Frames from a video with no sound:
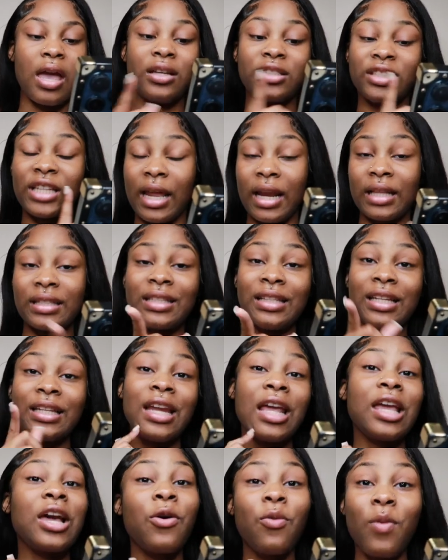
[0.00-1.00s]
Shout out to
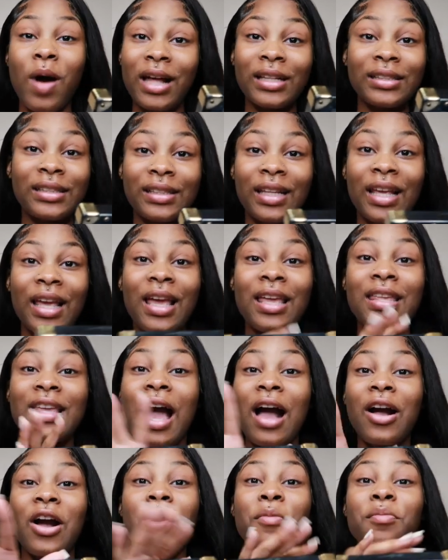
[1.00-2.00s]
Lanika Watson,
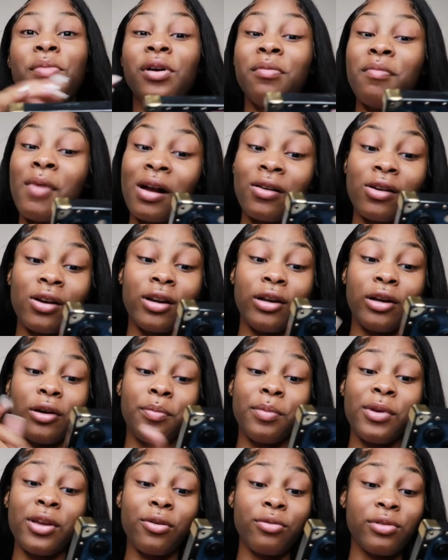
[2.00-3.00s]
y'all go book my
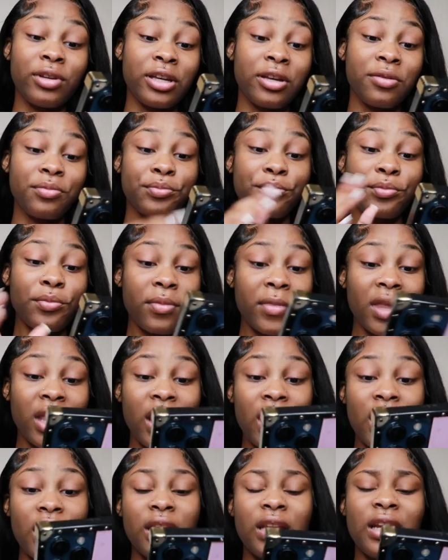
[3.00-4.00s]
girl, period.
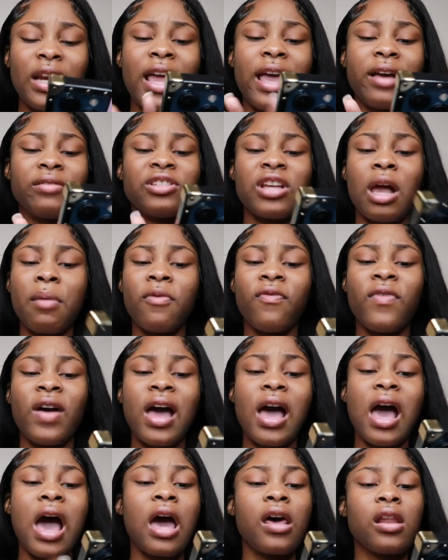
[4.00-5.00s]
Then I have
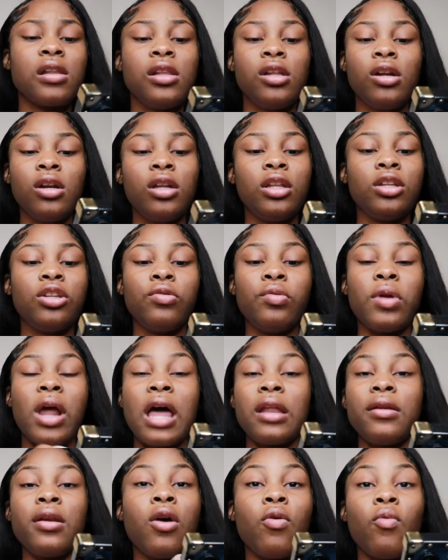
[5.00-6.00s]
Shopify. I literally do
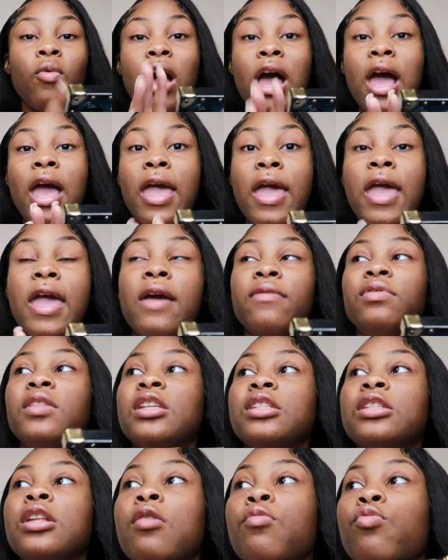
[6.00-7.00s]
not know why I have
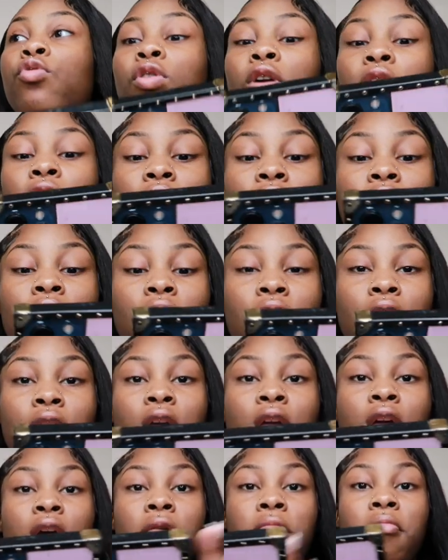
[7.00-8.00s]
this no more.
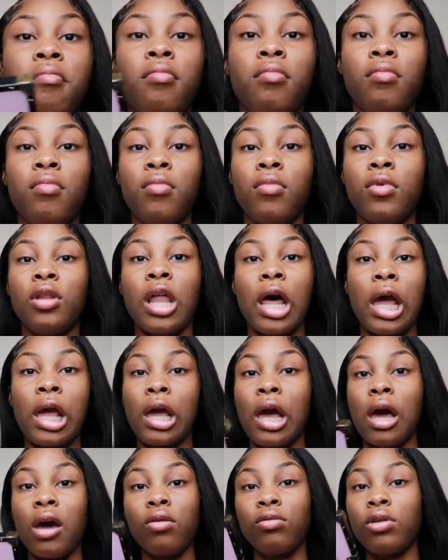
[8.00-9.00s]

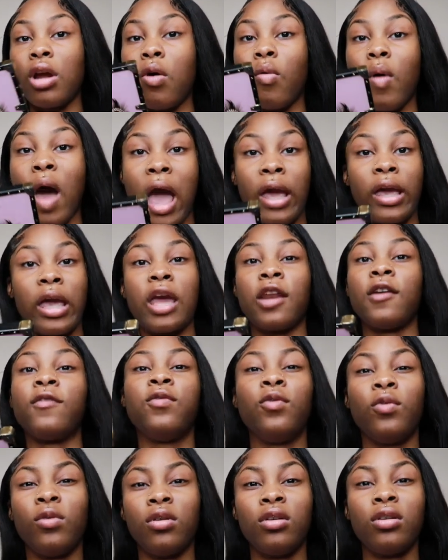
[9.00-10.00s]
Like, I don't know why I got it
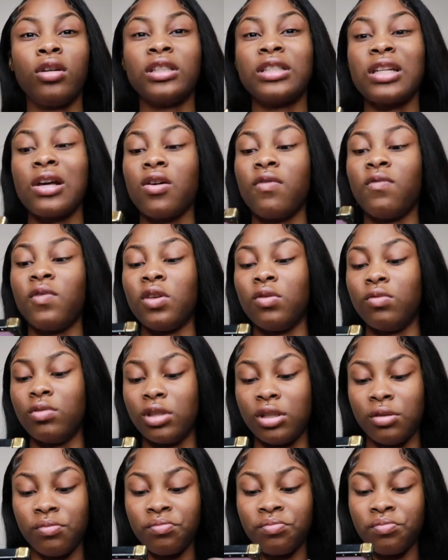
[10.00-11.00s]
for, because I don't
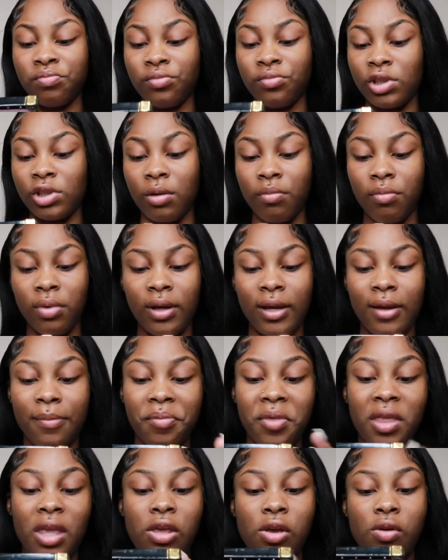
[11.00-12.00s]
use it. But
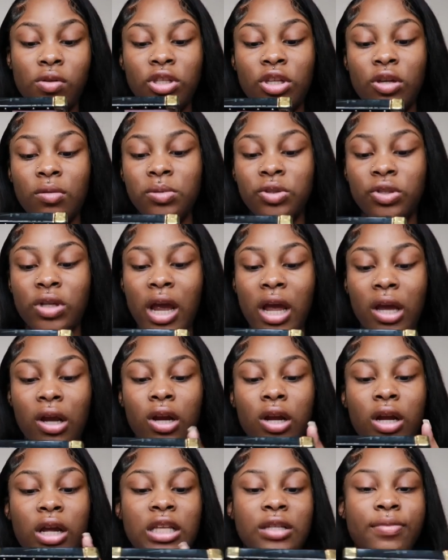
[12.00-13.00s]
YouTube
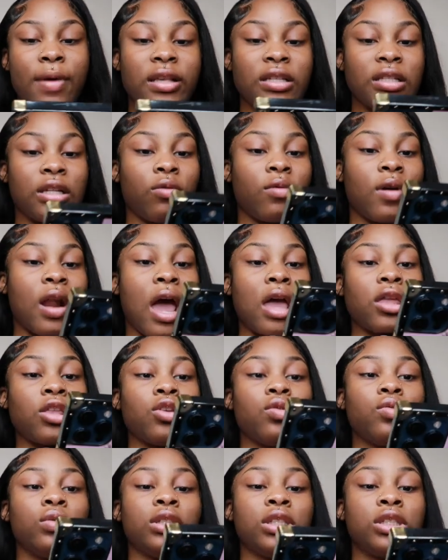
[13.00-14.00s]
Tracker is basically what I
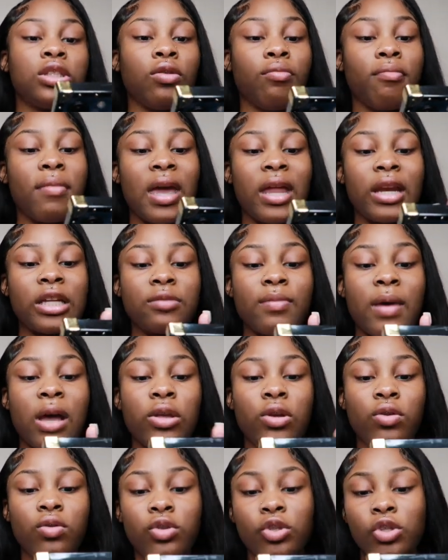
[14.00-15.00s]
use to manage my
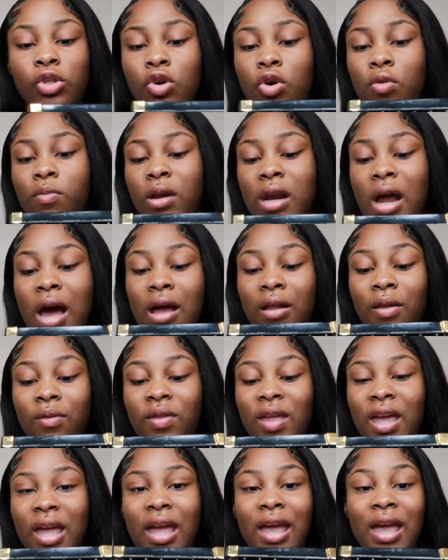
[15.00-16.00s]
YouTube and all
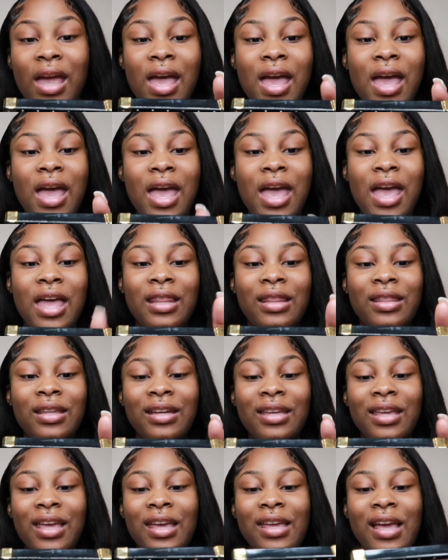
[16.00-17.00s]
that. And
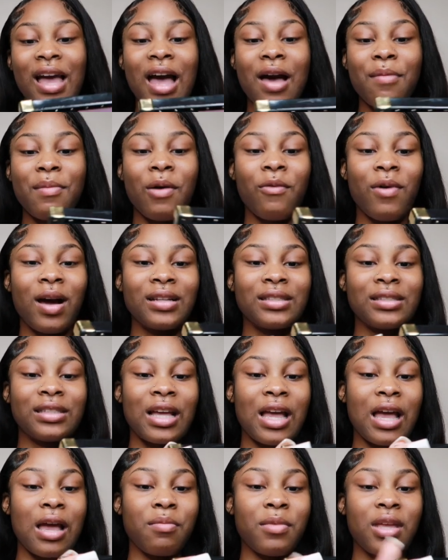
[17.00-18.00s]
look at y'all, my watch
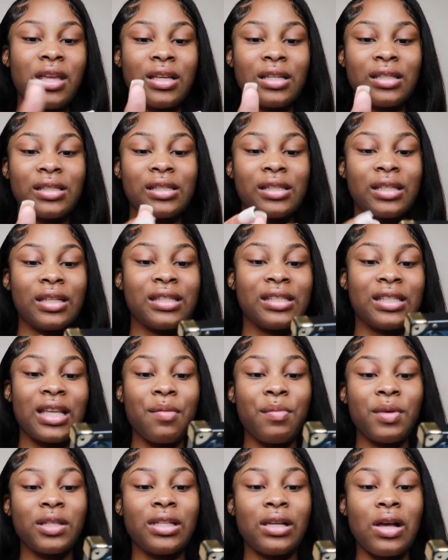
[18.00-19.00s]
time is
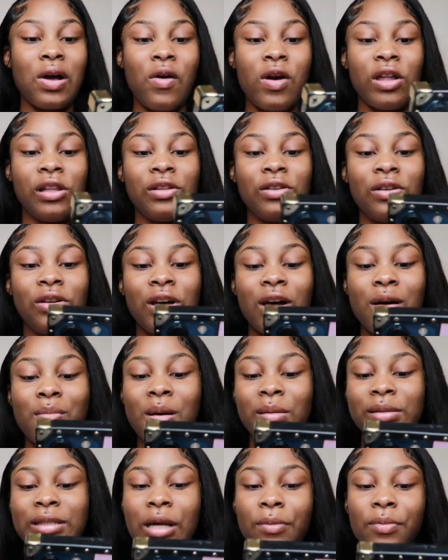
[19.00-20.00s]
seeming to go a little up.
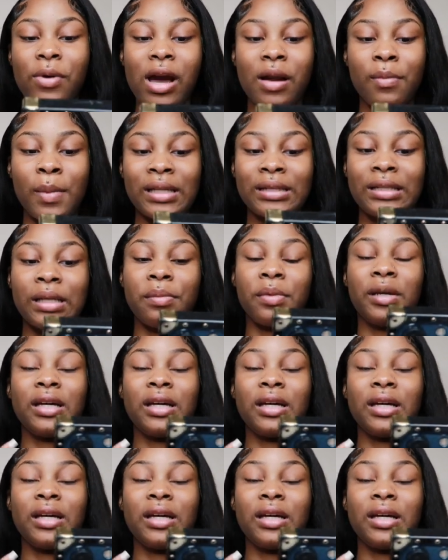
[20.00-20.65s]
I'm so proud of myself